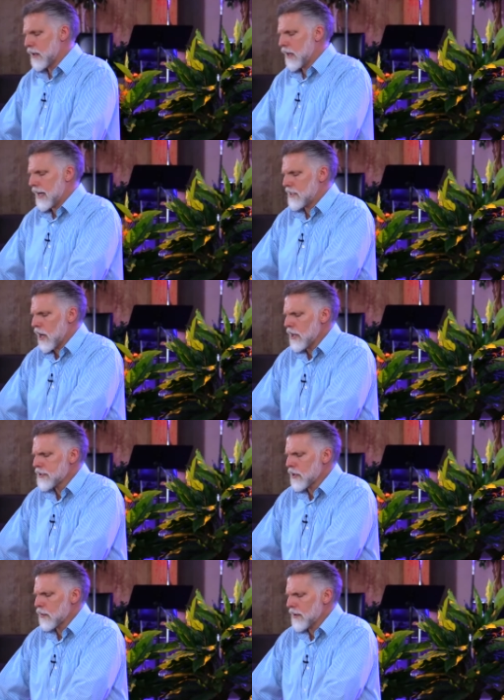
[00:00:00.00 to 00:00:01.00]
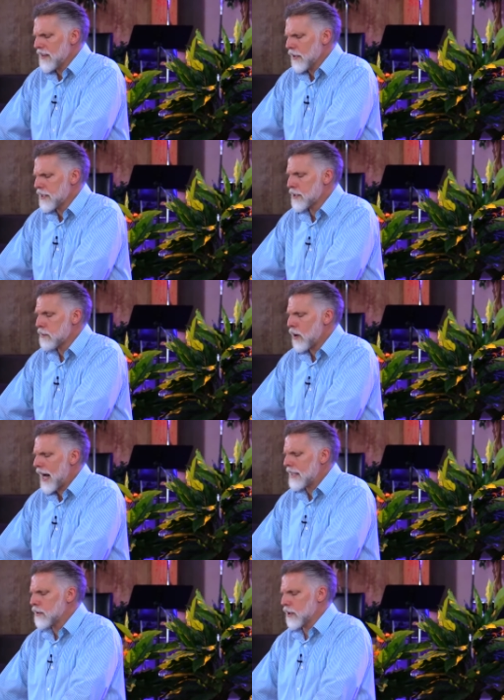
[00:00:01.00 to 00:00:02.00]
He's also revealed as the
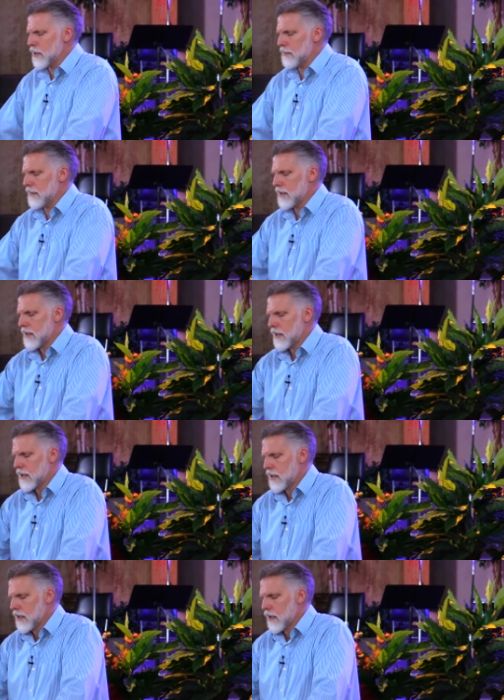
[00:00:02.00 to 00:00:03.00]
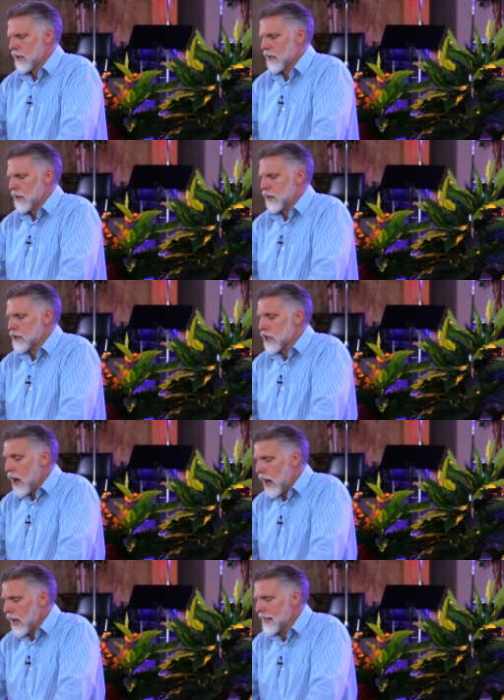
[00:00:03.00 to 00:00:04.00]
bridegroom who's
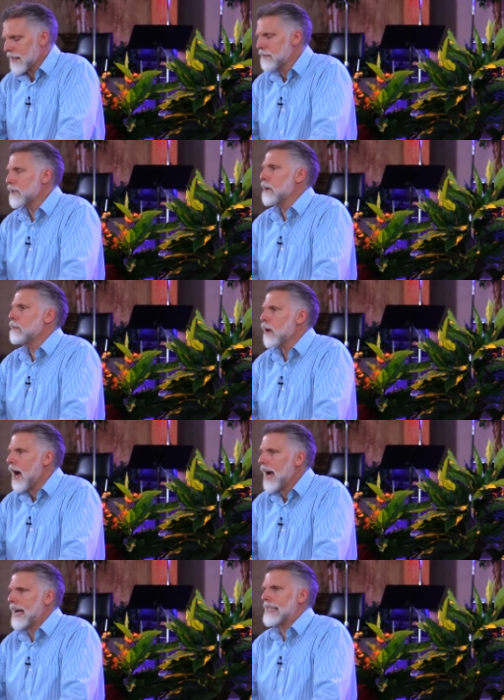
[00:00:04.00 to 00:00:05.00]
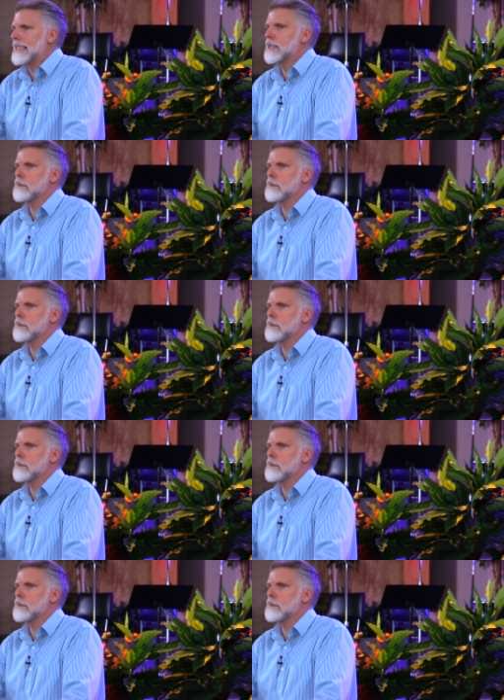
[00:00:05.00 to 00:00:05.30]
calling for a bride to